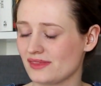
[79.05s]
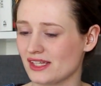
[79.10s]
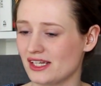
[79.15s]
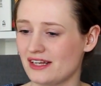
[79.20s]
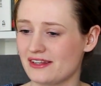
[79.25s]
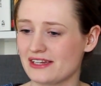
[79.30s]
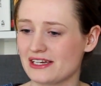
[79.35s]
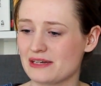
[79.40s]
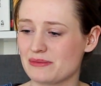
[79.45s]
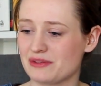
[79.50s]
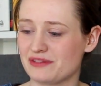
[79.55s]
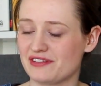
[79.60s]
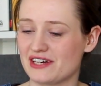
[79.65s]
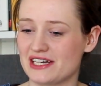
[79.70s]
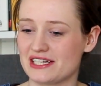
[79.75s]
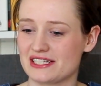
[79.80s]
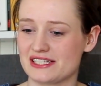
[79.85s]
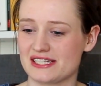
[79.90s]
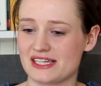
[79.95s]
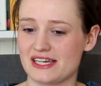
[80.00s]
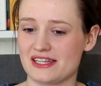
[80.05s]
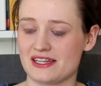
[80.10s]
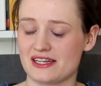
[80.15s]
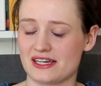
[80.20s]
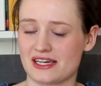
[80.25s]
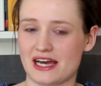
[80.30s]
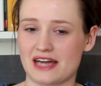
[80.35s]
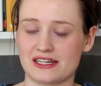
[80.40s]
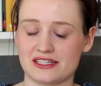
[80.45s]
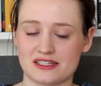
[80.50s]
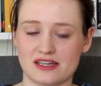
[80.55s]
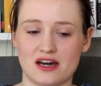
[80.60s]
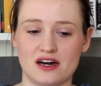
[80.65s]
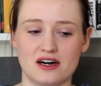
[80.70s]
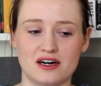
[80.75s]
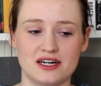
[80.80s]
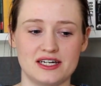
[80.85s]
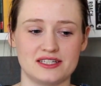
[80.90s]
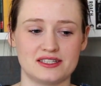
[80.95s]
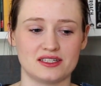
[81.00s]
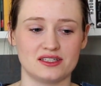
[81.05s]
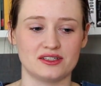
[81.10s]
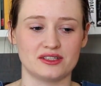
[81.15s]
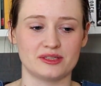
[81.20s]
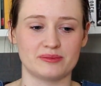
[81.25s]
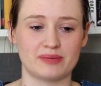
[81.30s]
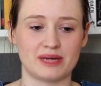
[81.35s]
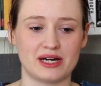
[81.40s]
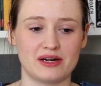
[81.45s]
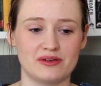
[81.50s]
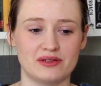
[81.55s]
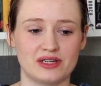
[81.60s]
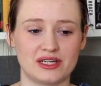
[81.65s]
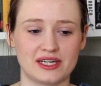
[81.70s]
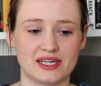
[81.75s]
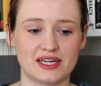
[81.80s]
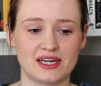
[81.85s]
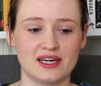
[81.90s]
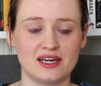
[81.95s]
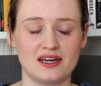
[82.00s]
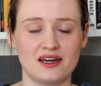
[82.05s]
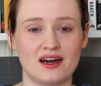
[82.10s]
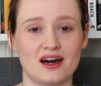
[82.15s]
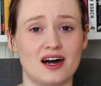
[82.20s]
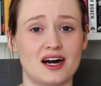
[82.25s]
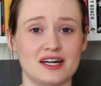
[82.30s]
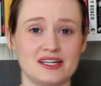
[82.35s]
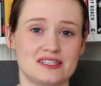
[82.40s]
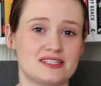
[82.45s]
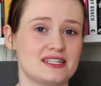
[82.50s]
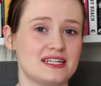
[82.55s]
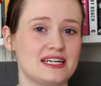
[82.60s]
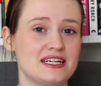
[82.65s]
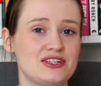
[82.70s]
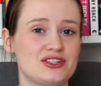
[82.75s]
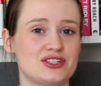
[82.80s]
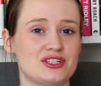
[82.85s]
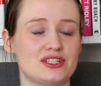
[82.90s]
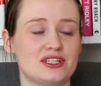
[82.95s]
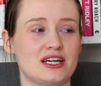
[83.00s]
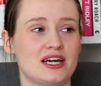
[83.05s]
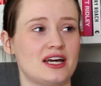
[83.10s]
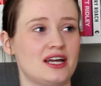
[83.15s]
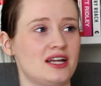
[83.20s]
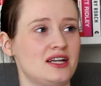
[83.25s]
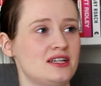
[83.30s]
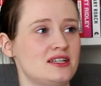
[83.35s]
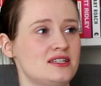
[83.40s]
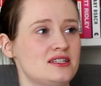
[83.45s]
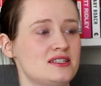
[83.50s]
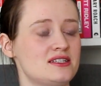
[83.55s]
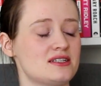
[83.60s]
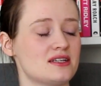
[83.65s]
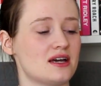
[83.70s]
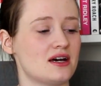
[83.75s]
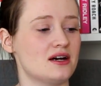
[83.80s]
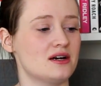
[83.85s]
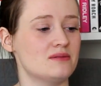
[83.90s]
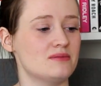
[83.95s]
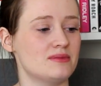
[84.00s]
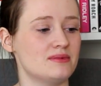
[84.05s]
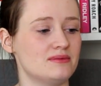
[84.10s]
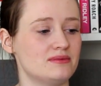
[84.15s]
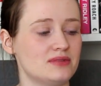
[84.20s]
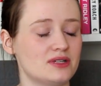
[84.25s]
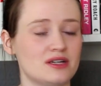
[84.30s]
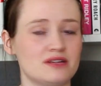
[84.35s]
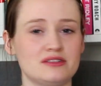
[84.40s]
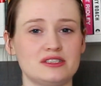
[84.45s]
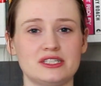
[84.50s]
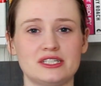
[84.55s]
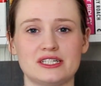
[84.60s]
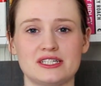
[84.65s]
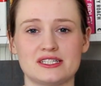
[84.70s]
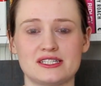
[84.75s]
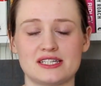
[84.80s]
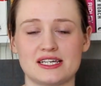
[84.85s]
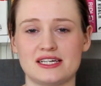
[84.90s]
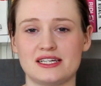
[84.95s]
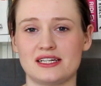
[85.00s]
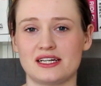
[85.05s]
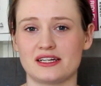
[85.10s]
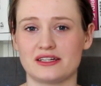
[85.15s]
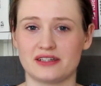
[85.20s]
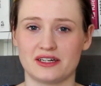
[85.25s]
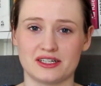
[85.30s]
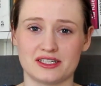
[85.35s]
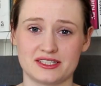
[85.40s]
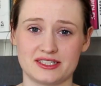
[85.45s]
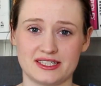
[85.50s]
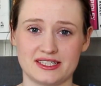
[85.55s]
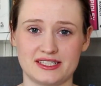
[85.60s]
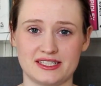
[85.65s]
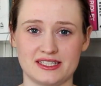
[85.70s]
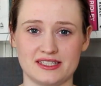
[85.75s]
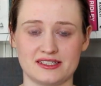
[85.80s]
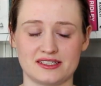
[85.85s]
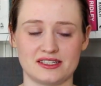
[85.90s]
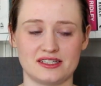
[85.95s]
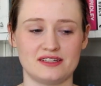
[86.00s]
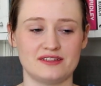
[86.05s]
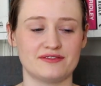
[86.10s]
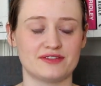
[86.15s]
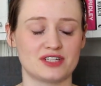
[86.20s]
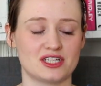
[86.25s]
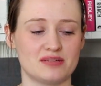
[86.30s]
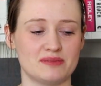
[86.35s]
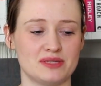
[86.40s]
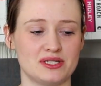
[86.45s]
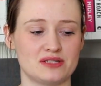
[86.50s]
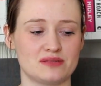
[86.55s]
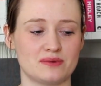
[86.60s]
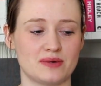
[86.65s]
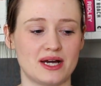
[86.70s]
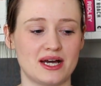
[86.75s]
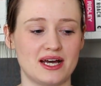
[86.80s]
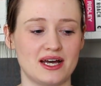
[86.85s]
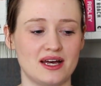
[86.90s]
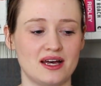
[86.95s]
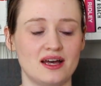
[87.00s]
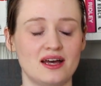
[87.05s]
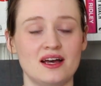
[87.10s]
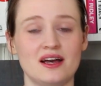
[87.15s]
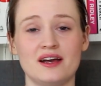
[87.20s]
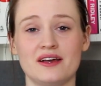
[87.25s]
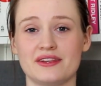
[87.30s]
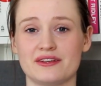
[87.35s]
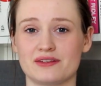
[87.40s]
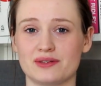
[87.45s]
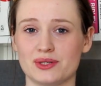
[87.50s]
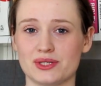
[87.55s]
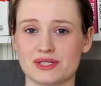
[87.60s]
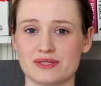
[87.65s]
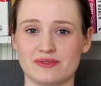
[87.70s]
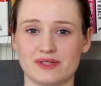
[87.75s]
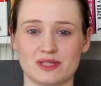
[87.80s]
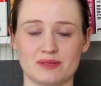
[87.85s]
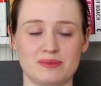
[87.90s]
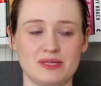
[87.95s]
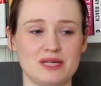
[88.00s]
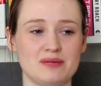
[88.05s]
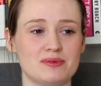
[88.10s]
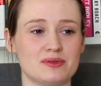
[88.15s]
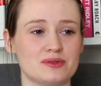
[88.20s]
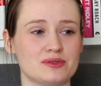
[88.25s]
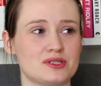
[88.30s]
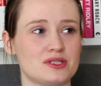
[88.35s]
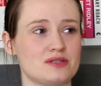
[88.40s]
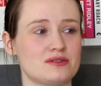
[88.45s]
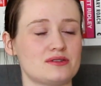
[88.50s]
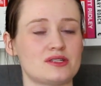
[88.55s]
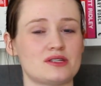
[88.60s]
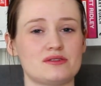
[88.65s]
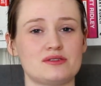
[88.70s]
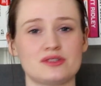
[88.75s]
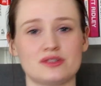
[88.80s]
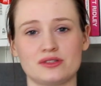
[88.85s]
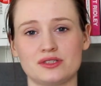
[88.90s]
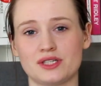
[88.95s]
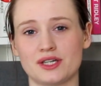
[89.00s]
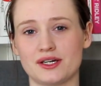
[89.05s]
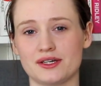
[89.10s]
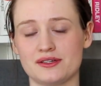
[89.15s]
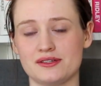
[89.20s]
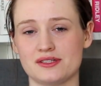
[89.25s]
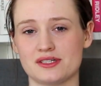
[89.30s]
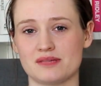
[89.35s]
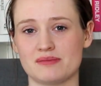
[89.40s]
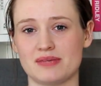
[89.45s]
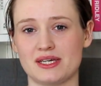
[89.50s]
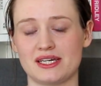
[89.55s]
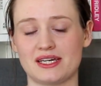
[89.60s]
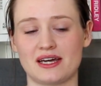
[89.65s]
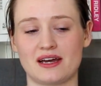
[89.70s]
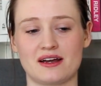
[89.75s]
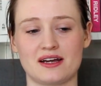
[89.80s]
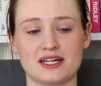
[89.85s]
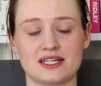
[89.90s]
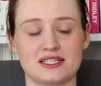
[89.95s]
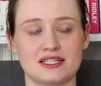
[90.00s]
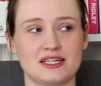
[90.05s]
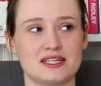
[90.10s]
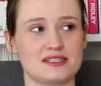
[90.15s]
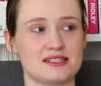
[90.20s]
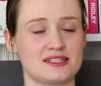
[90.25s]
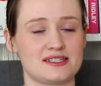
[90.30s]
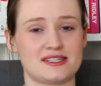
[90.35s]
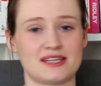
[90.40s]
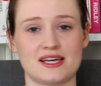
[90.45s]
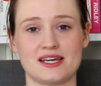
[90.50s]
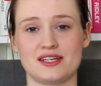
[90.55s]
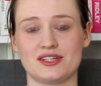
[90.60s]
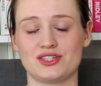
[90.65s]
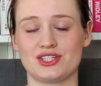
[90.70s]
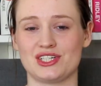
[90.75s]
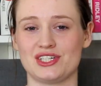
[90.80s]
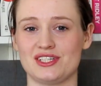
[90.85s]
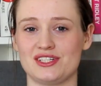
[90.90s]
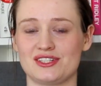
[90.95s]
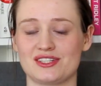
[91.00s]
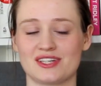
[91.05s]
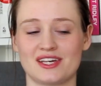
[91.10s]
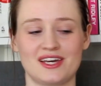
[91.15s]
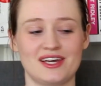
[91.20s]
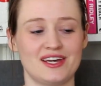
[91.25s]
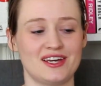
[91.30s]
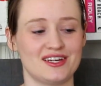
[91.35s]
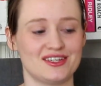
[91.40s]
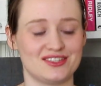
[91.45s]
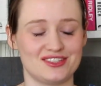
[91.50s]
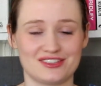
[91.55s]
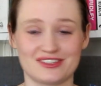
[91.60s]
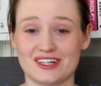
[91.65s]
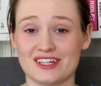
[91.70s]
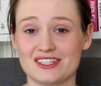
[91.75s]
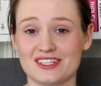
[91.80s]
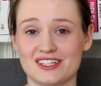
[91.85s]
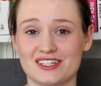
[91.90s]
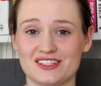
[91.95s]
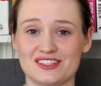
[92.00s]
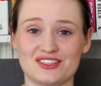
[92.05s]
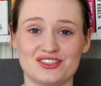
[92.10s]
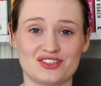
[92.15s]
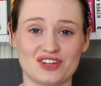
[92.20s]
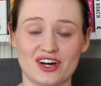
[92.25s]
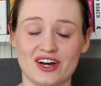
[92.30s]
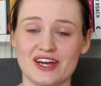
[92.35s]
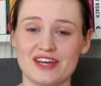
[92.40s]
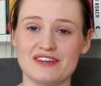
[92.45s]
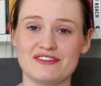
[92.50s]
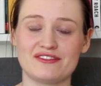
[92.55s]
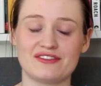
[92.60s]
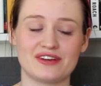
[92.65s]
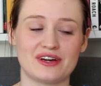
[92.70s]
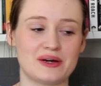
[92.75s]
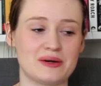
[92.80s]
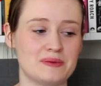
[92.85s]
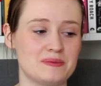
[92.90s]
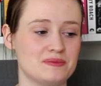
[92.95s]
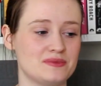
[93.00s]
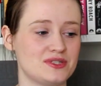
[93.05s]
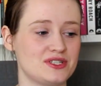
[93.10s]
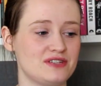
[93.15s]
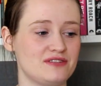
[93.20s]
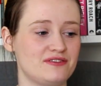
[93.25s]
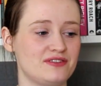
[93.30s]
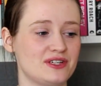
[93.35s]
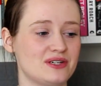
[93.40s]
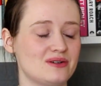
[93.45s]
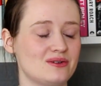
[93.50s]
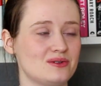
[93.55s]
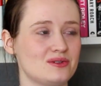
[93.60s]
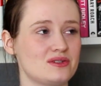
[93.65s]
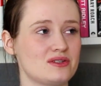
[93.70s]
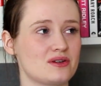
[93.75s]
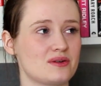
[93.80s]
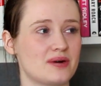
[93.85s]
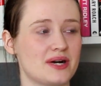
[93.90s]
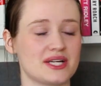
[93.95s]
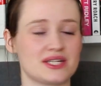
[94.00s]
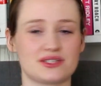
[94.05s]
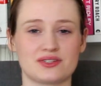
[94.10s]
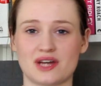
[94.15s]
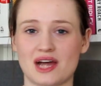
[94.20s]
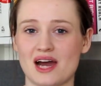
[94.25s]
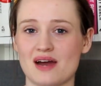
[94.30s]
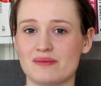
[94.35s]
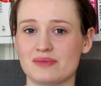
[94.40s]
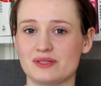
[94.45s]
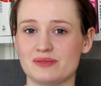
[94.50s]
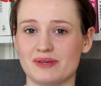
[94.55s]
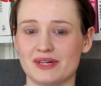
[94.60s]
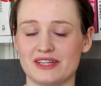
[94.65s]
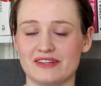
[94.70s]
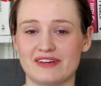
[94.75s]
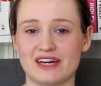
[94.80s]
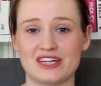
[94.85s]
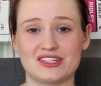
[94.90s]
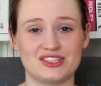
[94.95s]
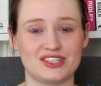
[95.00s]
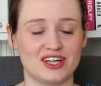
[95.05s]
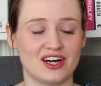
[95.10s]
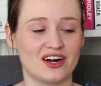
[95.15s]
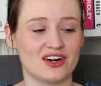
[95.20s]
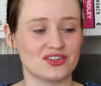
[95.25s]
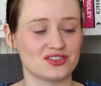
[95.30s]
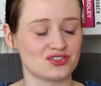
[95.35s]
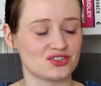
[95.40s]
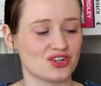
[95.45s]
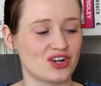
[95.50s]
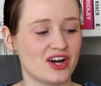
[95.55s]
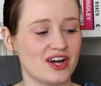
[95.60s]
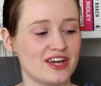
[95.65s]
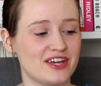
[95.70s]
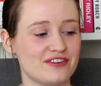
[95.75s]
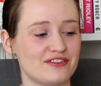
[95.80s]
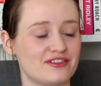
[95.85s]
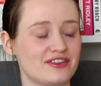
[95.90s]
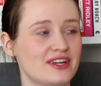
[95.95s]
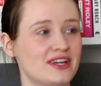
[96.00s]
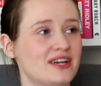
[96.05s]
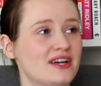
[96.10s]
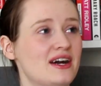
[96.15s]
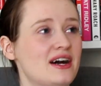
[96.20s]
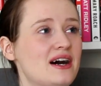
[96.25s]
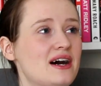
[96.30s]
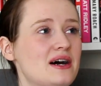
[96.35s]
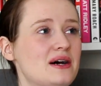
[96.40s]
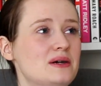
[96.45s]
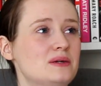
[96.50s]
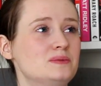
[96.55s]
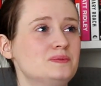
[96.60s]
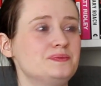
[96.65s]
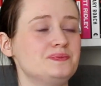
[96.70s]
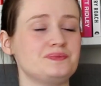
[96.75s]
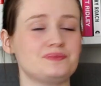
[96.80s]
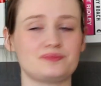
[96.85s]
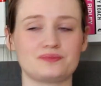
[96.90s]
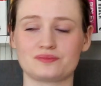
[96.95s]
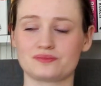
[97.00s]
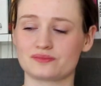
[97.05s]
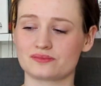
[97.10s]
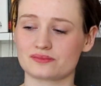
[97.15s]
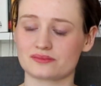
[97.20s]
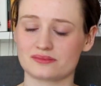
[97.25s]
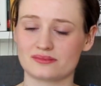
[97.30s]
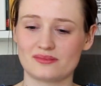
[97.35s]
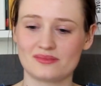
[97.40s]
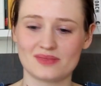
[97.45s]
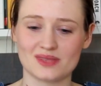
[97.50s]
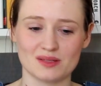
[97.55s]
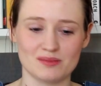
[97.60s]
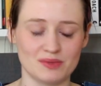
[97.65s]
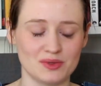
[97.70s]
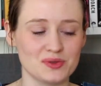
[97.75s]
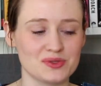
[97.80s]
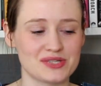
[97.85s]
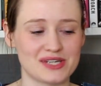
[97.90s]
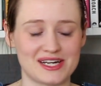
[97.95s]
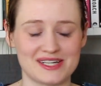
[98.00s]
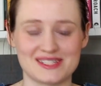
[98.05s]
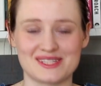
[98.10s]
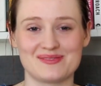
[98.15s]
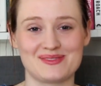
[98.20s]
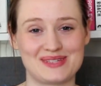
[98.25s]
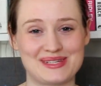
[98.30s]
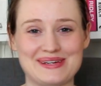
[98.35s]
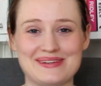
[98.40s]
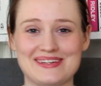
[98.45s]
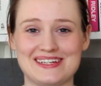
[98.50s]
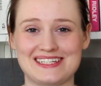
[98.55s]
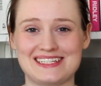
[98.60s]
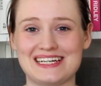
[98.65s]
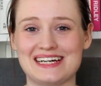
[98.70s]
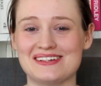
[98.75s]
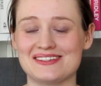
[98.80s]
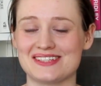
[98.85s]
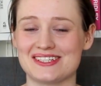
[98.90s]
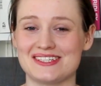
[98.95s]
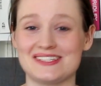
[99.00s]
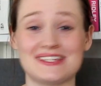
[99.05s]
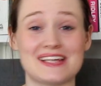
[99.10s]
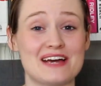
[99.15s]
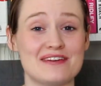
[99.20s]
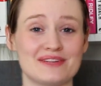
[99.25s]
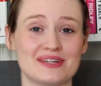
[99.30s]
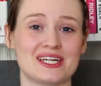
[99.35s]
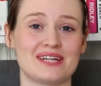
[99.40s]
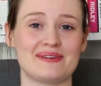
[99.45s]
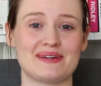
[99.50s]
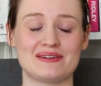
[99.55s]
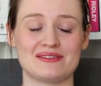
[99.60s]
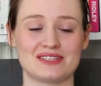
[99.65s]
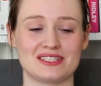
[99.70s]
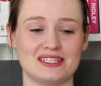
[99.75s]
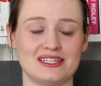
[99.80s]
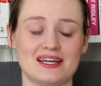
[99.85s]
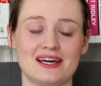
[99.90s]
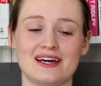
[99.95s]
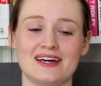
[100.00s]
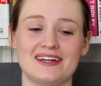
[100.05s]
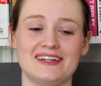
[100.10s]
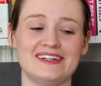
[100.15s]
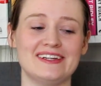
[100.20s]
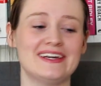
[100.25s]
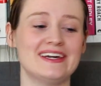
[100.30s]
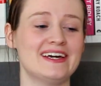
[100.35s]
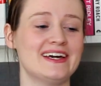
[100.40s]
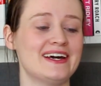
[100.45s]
think it'd be fair to say that, like, at its heart, it's a lot about, like, isolation and loneliness in, like, large cities and in environments where there are lots of other people. So Sonia, who's our main character, as I say, she's trying to learn to drive. She feels quite trapped by the fact she can't drive, but also has some serious doubts that she's ever going to be able to learn.